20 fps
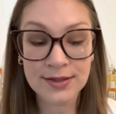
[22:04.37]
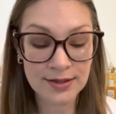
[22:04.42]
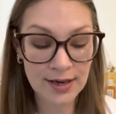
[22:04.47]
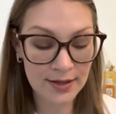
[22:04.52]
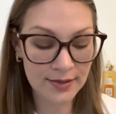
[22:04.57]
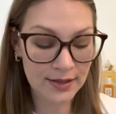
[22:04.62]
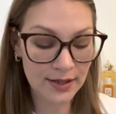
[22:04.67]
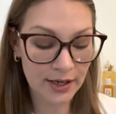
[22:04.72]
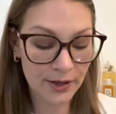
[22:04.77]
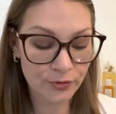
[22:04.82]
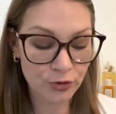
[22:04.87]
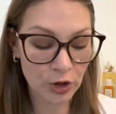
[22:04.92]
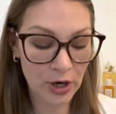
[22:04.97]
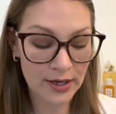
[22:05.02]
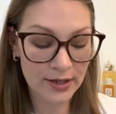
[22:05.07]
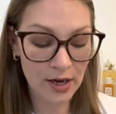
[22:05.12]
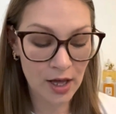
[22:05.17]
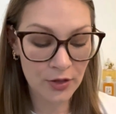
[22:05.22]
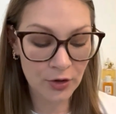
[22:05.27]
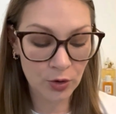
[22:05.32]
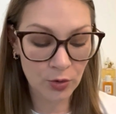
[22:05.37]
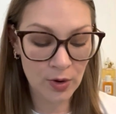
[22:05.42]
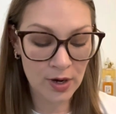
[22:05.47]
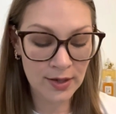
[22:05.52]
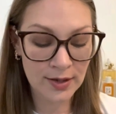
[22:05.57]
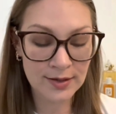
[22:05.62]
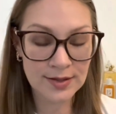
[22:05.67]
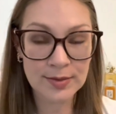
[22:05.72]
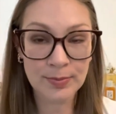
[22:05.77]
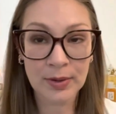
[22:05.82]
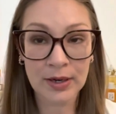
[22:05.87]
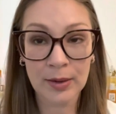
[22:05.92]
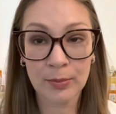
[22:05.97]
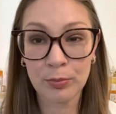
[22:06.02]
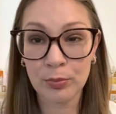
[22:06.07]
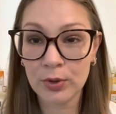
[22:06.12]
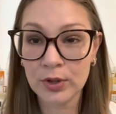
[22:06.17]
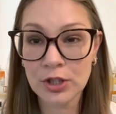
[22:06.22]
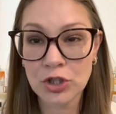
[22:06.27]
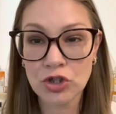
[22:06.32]
Not that I've tried other ones, but
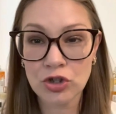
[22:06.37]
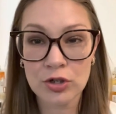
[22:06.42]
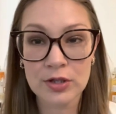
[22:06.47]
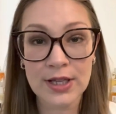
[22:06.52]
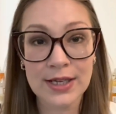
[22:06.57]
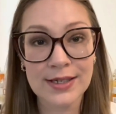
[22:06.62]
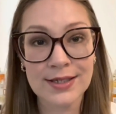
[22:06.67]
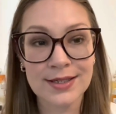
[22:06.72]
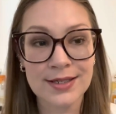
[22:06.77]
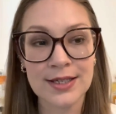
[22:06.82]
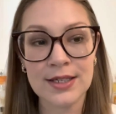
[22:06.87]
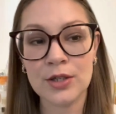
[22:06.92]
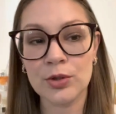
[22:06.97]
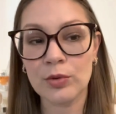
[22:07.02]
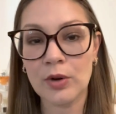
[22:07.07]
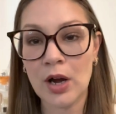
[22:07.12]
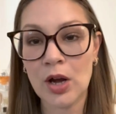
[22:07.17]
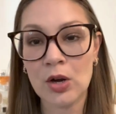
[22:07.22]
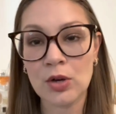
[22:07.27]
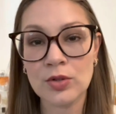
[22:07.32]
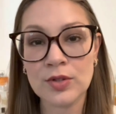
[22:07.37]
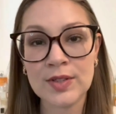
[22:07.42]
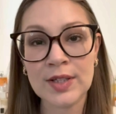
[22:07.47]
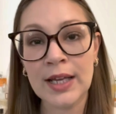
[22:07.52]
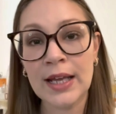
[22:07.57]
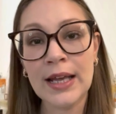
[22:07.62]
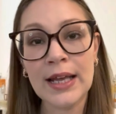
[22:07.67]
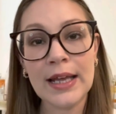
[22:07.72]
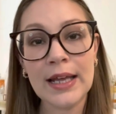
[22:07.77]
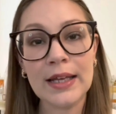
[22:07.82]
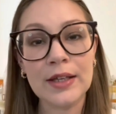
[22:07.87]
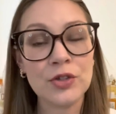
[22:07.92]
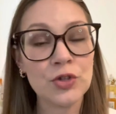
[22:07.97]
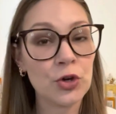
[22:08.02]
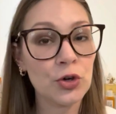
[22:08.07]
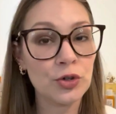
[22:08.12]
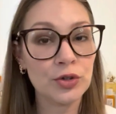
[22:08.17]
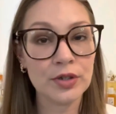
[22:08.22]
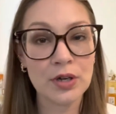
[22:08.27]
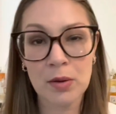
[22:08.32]
I'm pretty sure that Tea Rose is
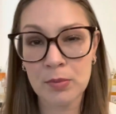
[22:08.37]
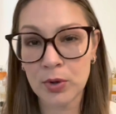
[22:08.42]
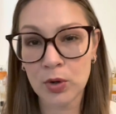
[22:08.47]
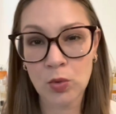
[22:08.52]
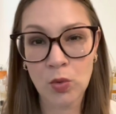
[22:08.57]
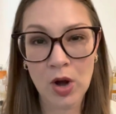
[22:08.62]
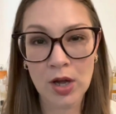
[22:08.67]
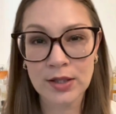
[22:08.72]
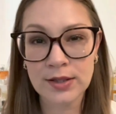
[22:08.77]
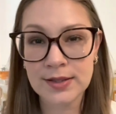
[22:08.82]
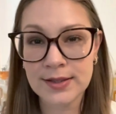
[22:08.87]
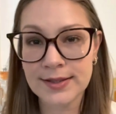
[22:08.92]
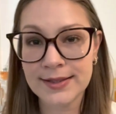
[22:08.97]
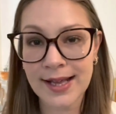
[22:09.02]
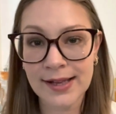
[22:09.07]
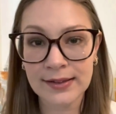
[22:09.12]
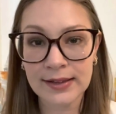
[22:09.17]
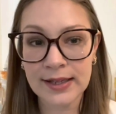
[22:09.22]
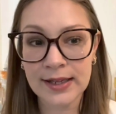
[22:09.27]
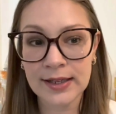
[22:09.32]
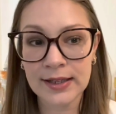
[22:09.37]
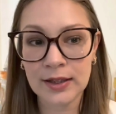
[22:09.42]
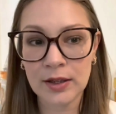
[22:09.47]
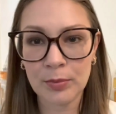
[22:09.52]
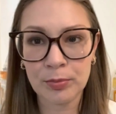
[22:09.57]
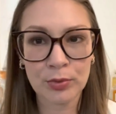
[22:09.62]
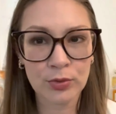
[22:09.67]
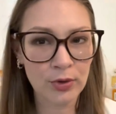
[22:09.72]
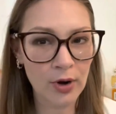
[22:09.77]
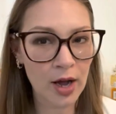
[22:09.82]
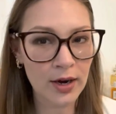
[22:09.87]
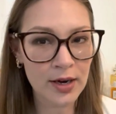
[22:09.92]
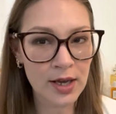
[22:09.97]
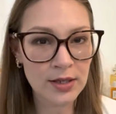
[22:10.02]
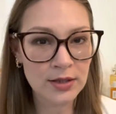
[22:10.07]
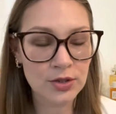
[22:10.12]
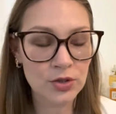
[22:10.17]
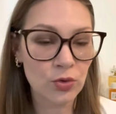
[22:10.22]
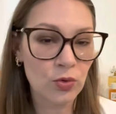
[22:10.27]
her #1 selling product,